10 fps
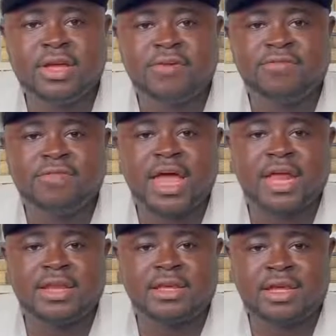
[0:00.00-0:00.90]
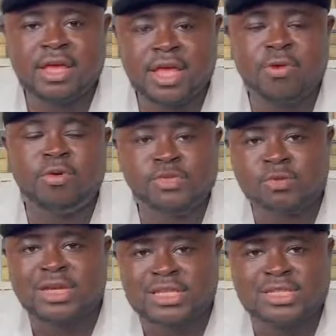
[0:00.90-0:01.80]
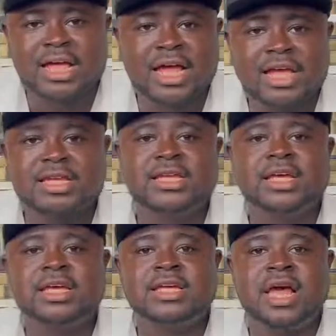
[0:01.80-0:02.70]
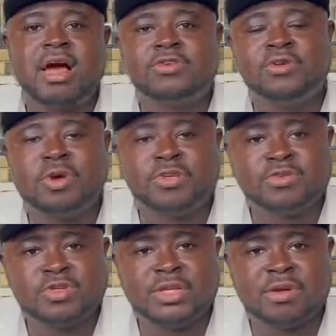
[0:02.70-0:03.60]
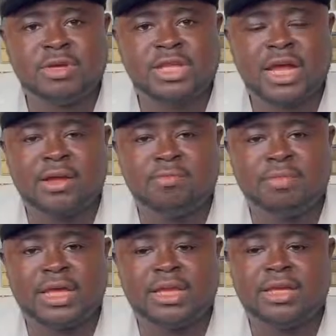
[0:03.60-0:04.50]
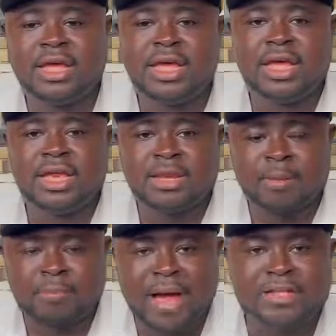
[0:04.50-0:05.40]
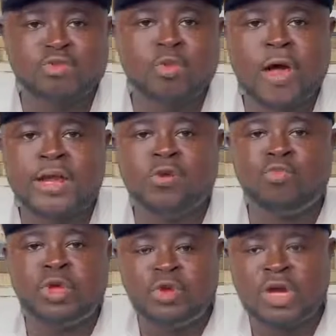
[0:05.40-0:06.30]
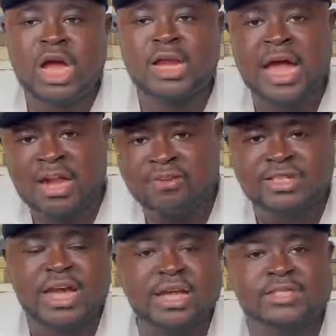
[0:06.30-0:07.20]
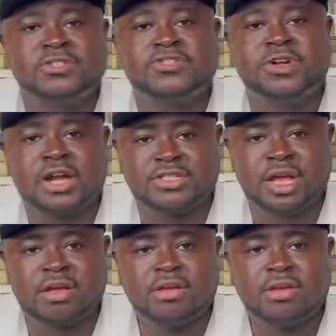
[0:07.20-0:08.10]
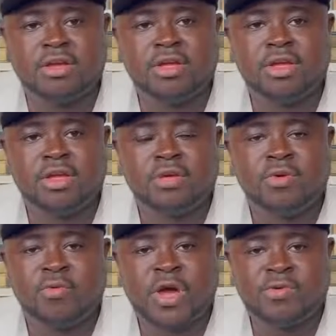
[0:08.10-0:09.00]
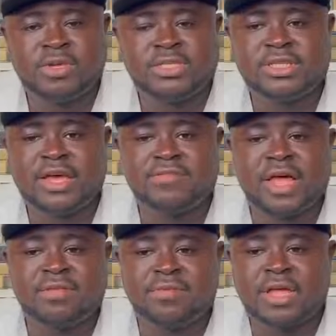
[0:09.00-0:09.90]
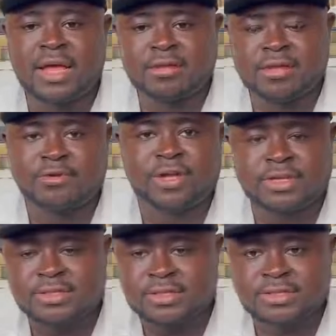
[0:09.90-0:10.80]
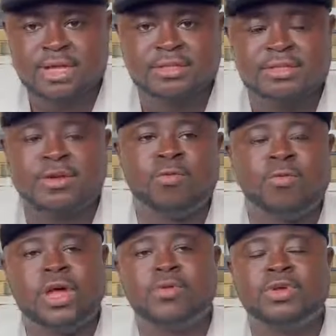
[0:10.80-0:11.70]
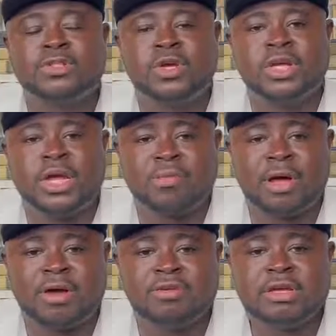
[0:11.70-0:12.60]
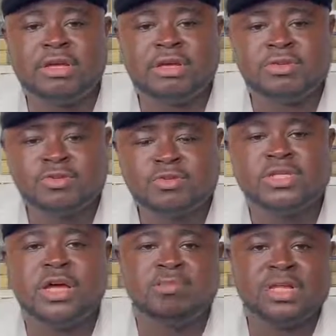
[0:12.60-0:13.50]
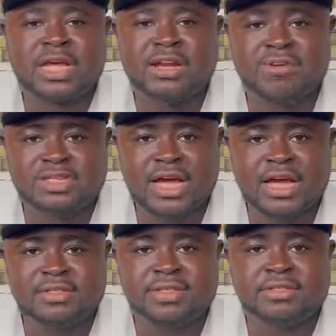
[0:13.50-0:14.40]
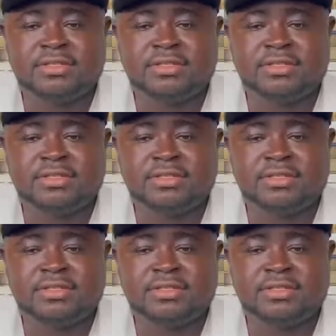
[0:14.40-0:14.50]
that he wants to understand how to run social media campaign. In the part 1, we look at the advertising structure where we said that there are 3 sets when we are talking about social media advertising: